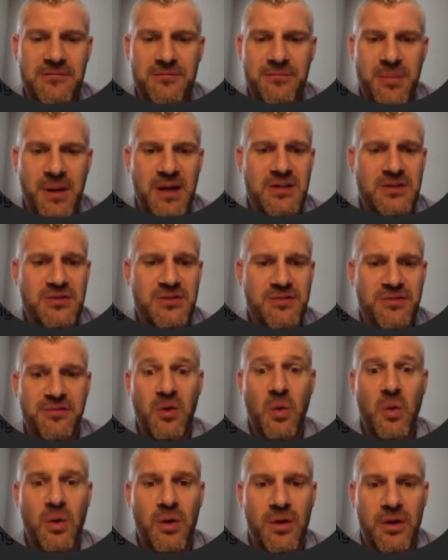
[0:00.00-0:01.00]
page
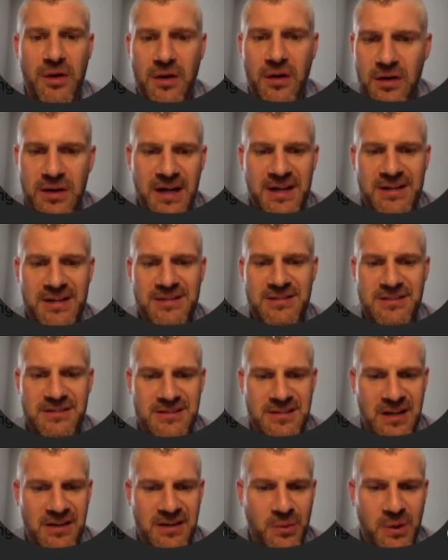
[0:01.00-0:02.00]
4 and all kinds of
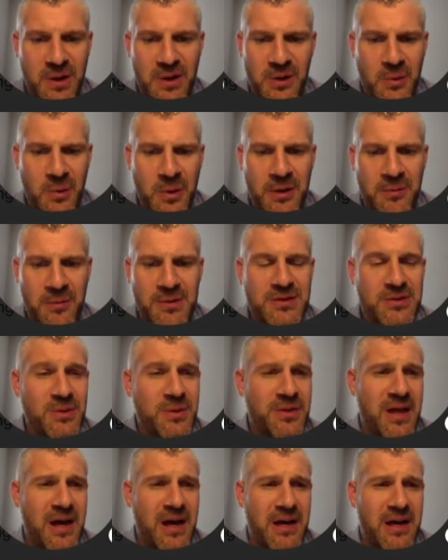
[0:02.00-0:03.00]
stuff. We don't want to be
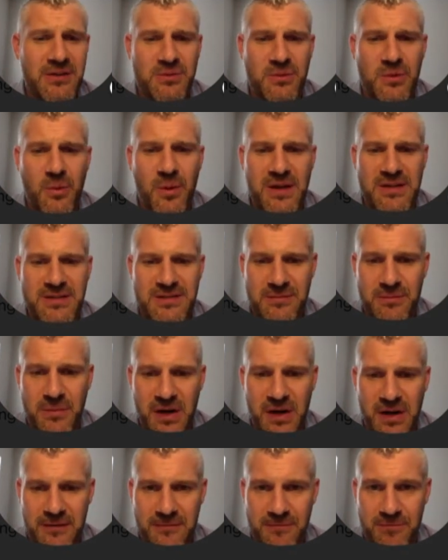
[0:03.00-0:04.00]
doing that because we're wasting
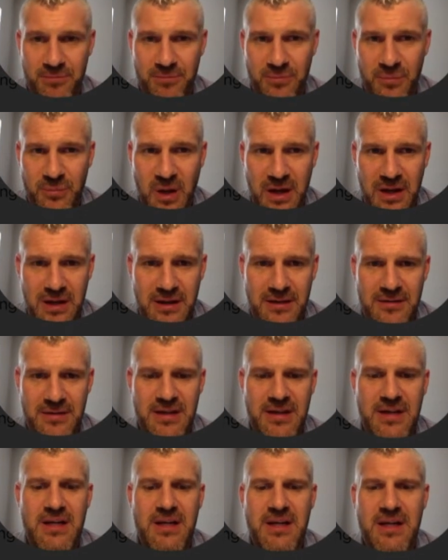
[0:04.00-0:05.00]
money, okay?
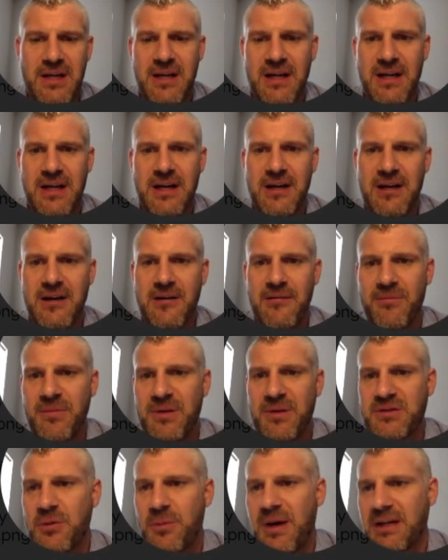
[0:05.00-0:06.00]

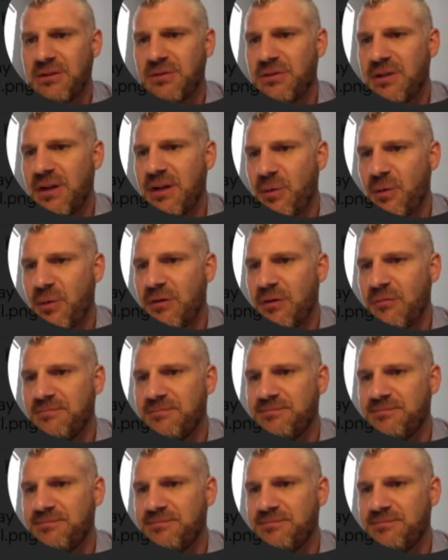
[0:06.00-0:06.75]
Let's go back to another one.